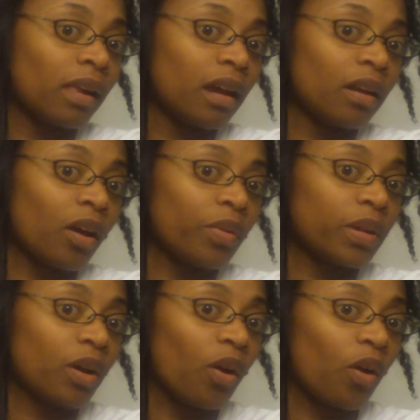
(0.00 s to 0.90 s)
And
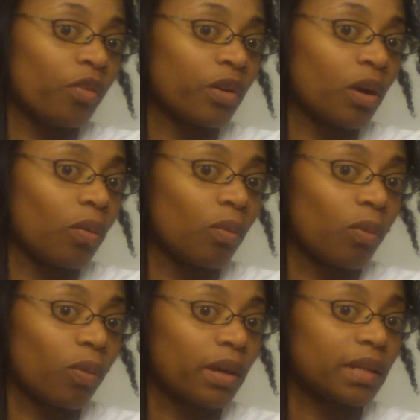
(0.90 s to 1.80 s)
only go over it
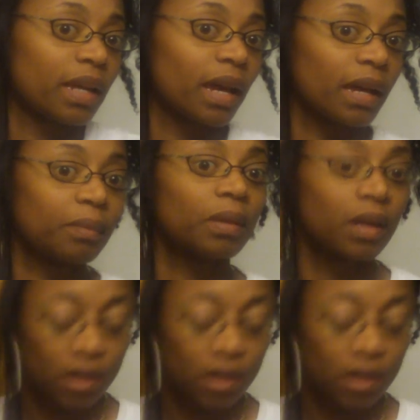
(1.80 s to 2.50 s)
one time.